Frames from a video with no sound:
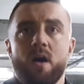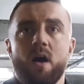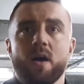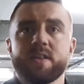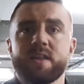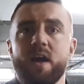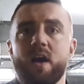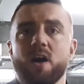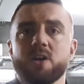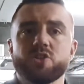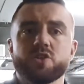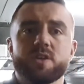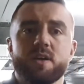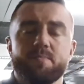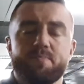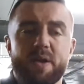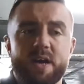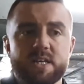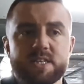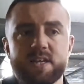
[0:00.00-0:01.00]
I
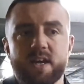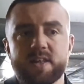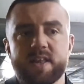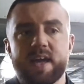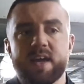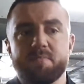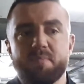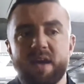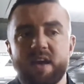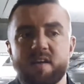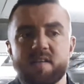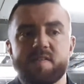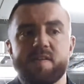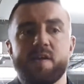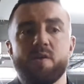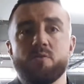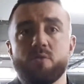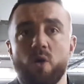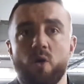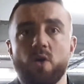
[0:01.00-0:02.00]
personally think Mick is
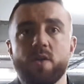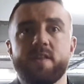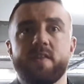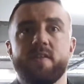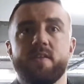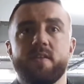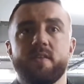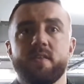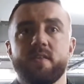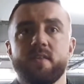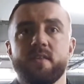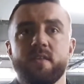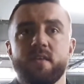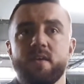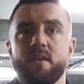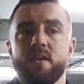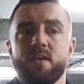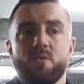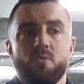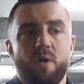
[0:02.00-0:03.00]
too good,
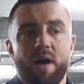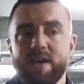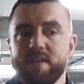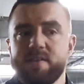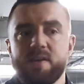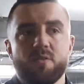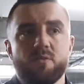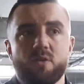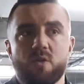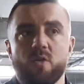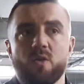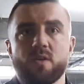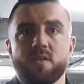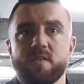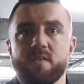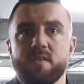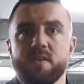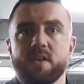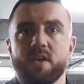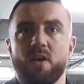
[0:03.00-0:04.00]
way too good,
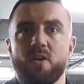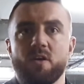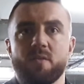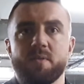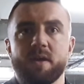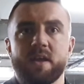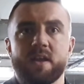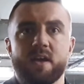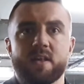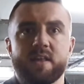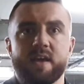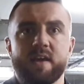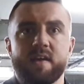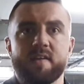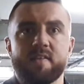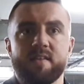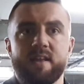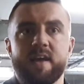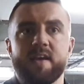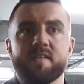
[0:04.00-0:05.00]
you know what I mean? I think
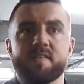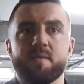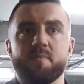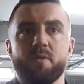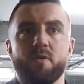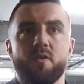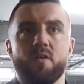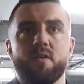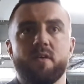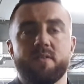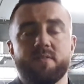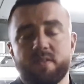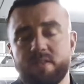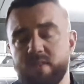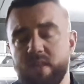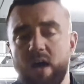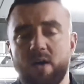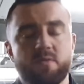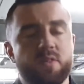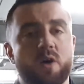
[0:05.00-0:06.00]
he's leagues above,
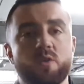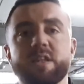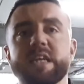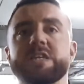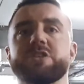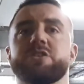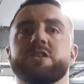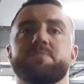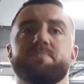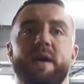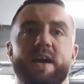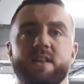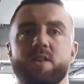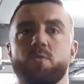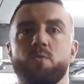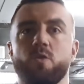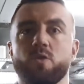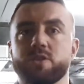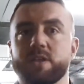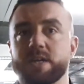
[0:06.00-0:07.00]
no disrespect
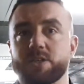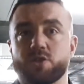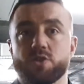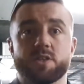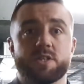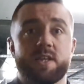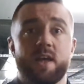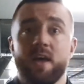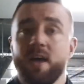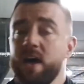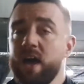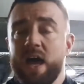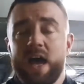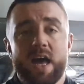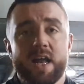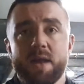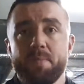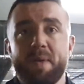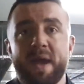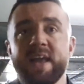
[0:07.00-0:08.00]
to Wood, that's just
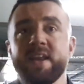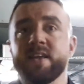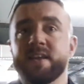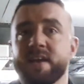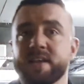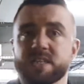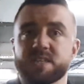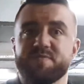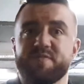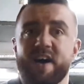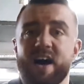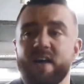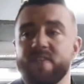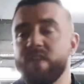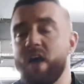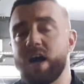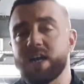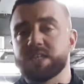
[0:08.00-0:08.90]
an opinion as a fan, not